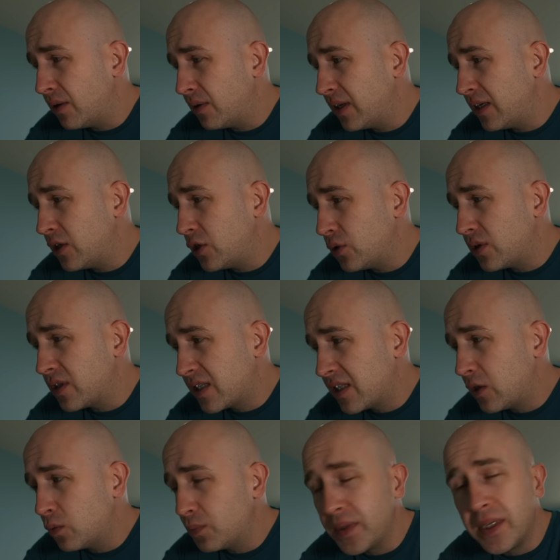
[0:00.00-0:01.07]
they should
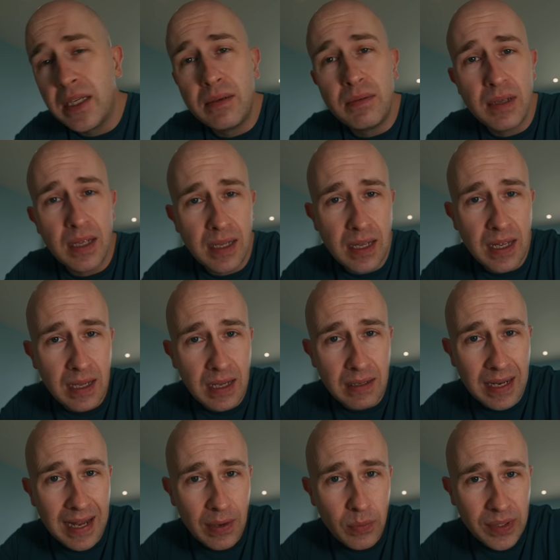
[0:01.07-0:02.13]
still be
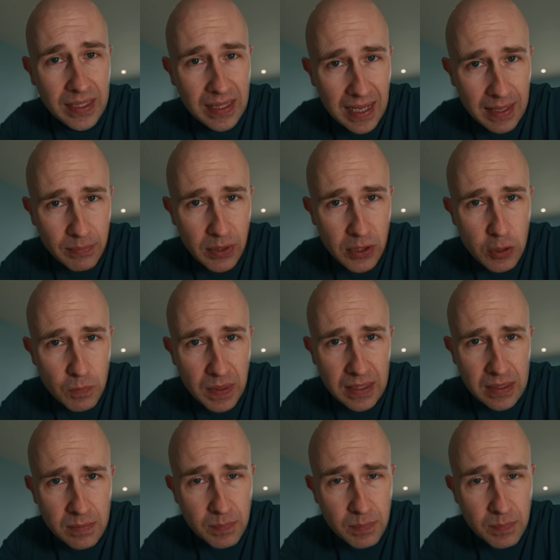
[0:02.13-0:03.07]
allowing that much space,